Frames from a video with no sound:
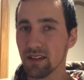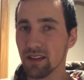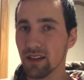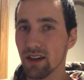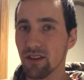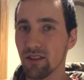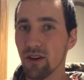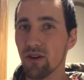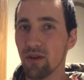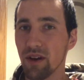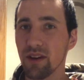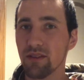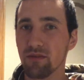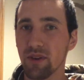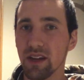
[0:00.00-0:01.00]
a
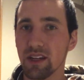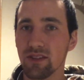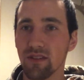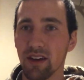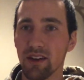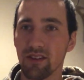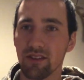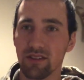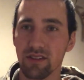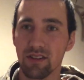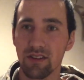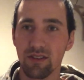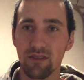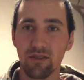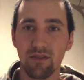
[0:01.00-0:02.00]
low-end rangefinder is going
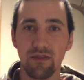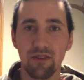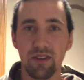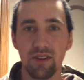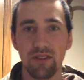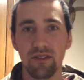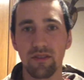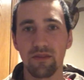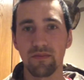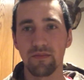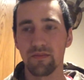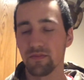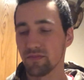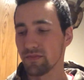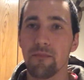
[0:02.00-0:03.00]
to do it for you.
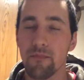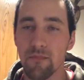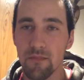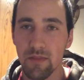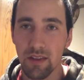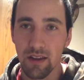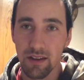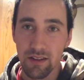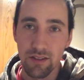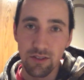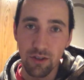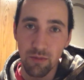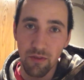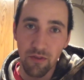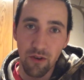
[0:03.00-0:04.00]

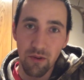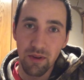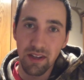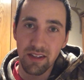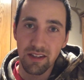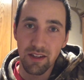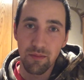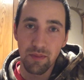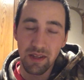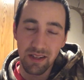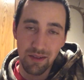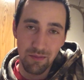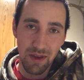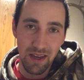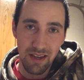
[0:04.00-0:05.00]
So before we get to the big
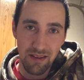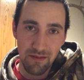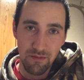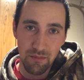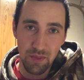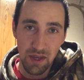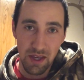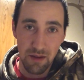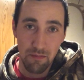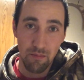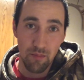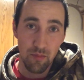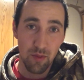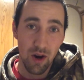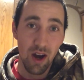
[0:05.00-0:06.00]
debate being
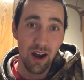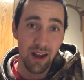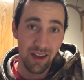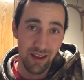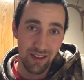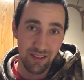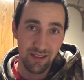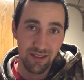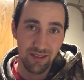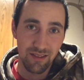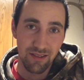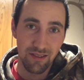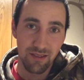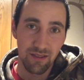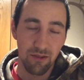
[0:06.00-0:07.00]
broadheads,
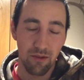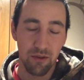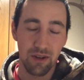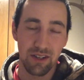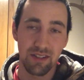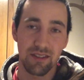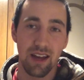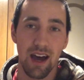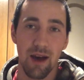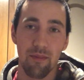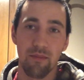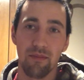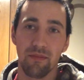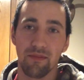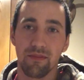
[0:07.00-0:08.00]
we're going to
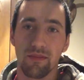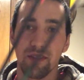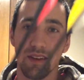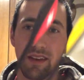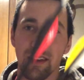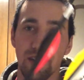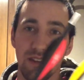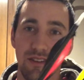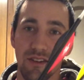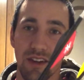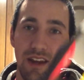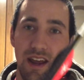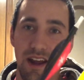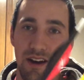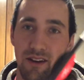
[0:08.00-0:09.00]
stop and look
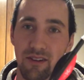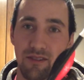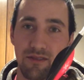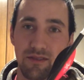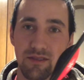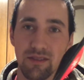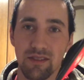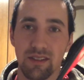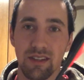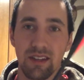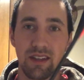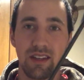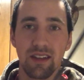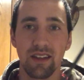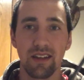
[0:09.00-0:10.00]
at arrows.
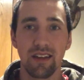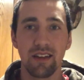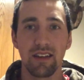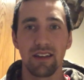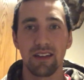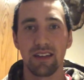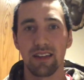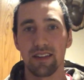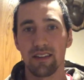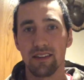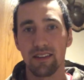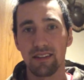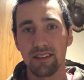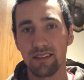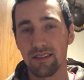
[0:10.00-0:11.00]

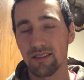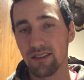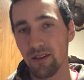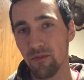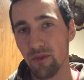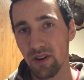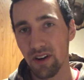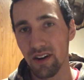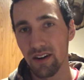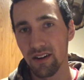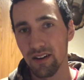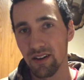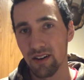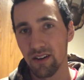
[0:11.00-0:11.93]
This is somewhere